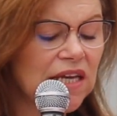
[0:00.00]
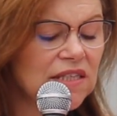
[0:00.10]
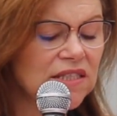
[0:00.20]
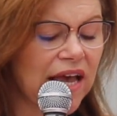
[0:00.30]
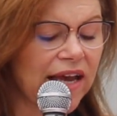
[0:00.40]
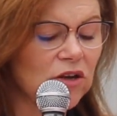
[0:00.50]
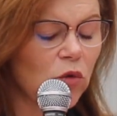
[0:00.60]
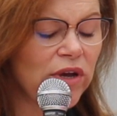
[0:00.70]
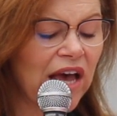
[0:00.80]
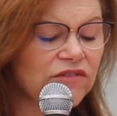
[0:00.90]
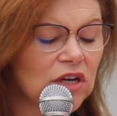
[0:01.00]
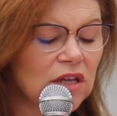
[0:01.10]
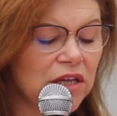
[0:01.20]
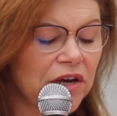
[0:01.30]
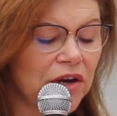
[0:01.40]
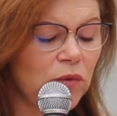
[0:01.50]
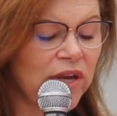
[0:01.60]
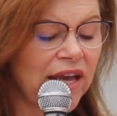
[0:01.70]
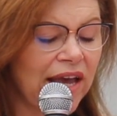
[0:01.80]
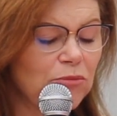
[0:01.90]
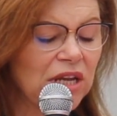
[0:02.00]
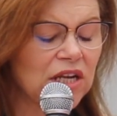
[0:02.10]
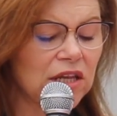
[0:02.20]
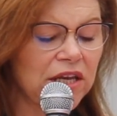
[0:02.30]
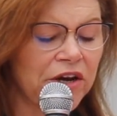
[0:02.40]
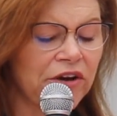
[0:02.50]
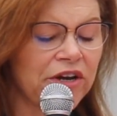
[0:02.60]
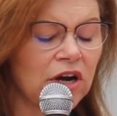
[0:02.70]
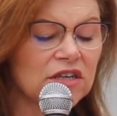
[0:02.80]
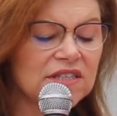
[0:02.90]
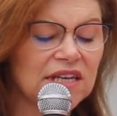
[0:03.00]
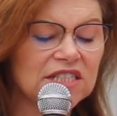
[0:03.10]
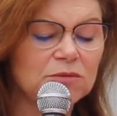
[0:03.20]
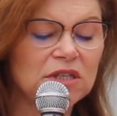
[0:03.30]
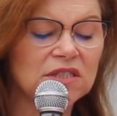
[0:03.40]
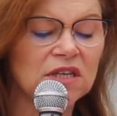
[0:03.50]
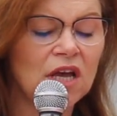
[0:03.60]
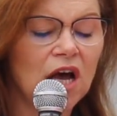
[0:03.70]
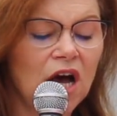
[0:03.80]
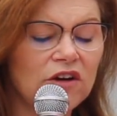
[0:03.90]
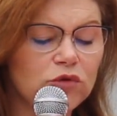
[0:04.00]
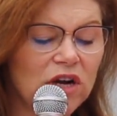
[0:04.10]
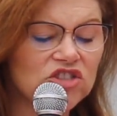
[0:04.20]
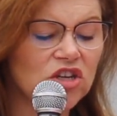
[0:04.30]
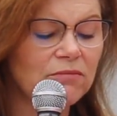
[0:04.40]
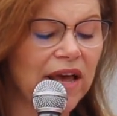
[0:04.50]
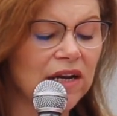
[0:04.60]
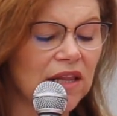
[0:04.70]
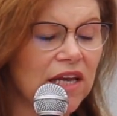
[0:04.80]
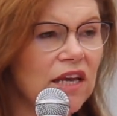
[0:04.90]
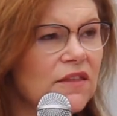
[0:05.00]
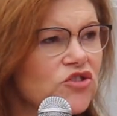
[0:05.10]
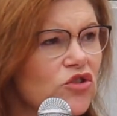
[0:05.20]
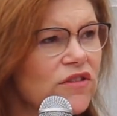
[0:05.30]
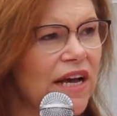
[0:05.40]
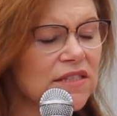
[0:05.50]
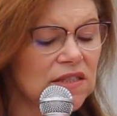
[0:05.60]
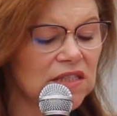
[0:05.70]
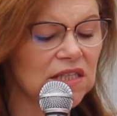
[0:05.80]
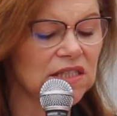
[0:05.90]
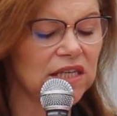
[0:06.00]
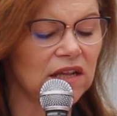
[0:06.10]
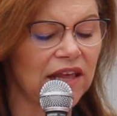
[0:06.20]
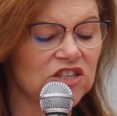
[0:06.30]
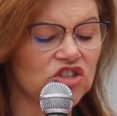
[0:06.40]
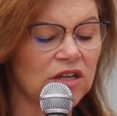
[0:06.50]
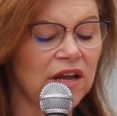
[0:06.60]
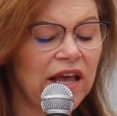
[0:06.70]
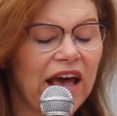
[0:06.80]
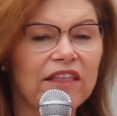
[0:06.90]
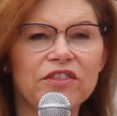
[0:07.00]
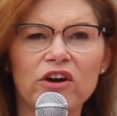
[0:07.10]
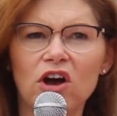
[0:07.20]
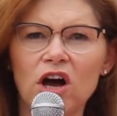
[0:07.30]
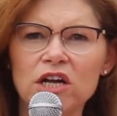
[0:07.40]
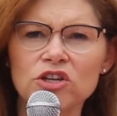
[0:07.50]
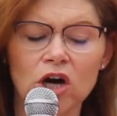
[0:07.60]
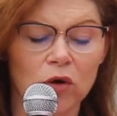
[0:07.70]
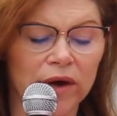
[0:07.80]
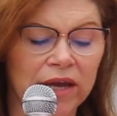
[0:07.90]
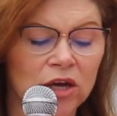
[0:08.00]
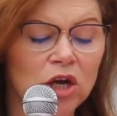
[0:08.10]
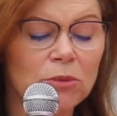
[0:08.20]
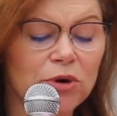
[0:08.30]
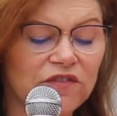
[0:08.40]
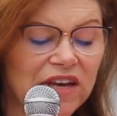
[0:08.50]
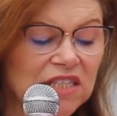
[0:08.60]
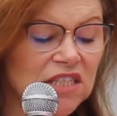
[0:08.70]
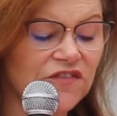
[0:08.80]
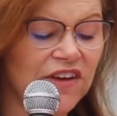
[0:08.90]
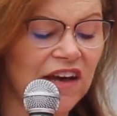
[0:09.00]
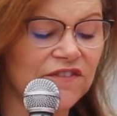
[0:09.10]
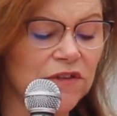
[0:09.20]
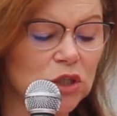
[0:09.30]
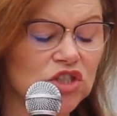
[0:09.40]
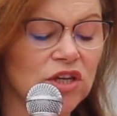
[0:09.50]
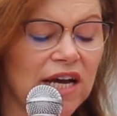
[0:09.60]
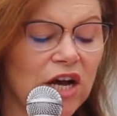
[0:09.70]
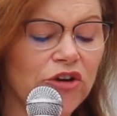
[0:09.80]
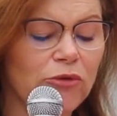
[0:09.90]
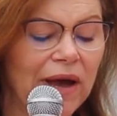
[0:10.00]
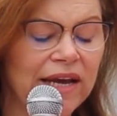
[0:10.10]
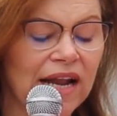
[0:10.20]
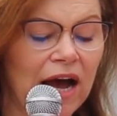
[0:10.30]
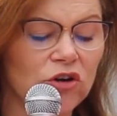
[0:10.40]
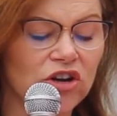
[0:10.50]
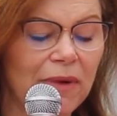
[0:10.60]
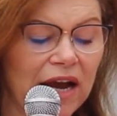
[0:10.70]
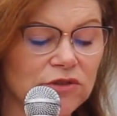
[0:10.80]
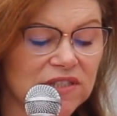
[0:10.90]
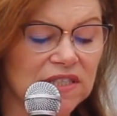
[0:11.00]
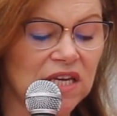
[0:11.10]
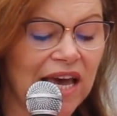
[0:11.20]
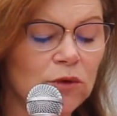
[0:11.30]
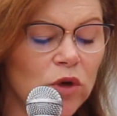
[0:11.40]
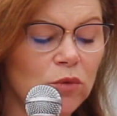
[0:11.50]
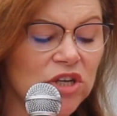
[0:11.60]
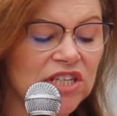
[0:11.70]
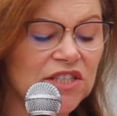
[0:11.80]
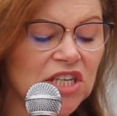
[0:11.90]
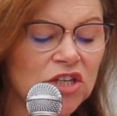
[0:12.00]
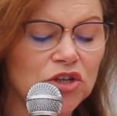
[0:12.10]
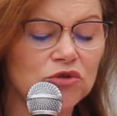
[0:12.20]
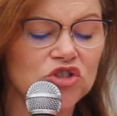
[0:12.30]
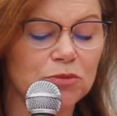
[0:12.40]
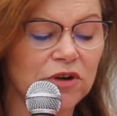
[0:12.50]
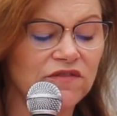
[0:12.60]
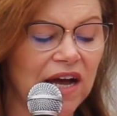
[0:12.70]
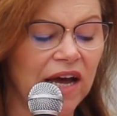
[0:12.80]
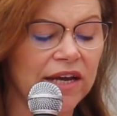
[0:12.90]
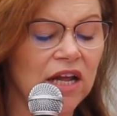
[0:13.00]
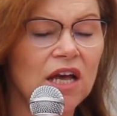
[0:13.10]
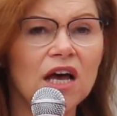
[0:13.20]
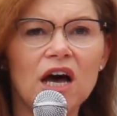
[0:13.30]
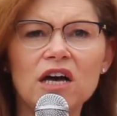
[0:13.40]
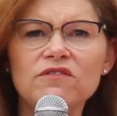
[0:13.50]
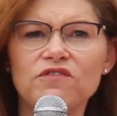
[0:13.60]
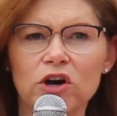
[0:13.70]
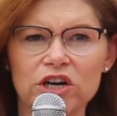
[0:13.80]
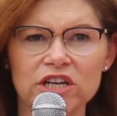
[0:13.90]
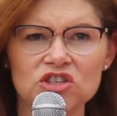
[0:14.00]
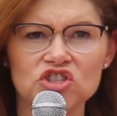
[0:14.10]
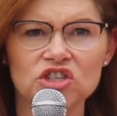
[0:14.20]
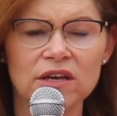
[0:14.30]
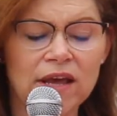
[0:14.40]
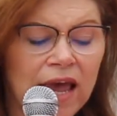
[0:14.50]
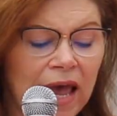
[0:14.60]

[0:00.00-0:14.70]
He said, we have been clear in our assessments of Russian meddling in the 2016 election and their ongoing pervasive efforts to undermine our democracy, and we will continue to provide unvarnished